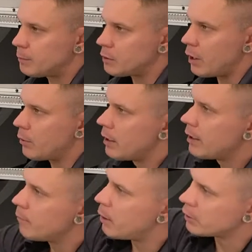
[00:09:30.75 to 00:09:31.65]
So
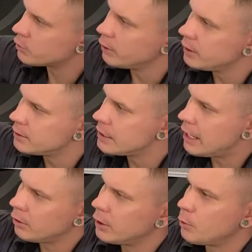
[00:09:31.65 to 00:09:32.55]
bug screenings not
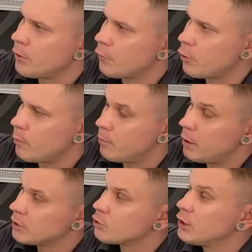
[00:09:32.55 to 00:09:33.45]
only with for,
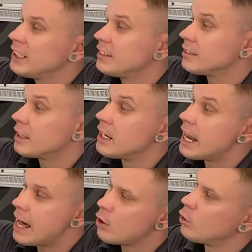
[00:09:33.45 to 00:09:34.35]
bug screens
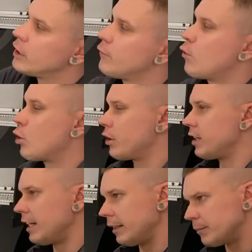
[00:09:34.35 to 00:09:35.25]
not only for
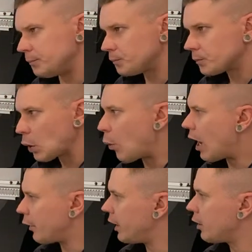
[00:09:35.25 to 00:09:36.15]
the
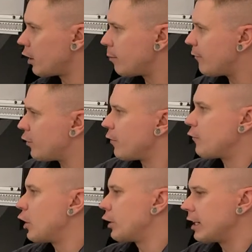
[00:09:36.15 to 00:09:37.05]
water heater, but for the
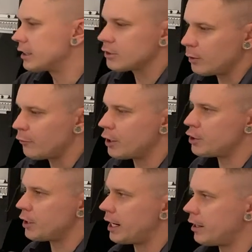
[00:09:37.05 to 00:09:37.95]
furnace, the
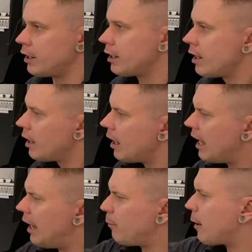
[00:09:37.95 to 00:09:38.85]
refrigerator.
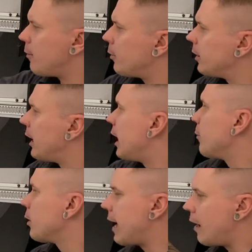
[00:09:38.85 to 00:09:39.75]
I'll probably
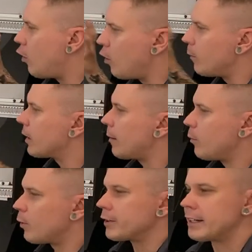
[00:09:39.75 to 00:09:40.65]
hammer that home a couple
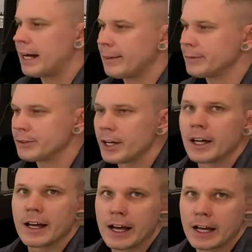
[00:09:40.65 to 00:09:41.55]
more times
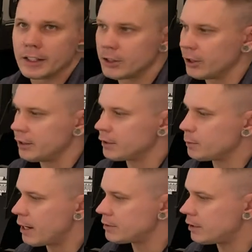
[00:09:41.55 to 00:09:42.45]
uh, during this
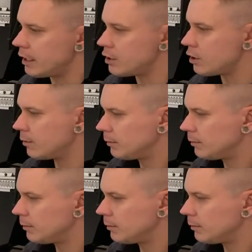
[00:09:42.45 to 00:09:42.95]
presentation.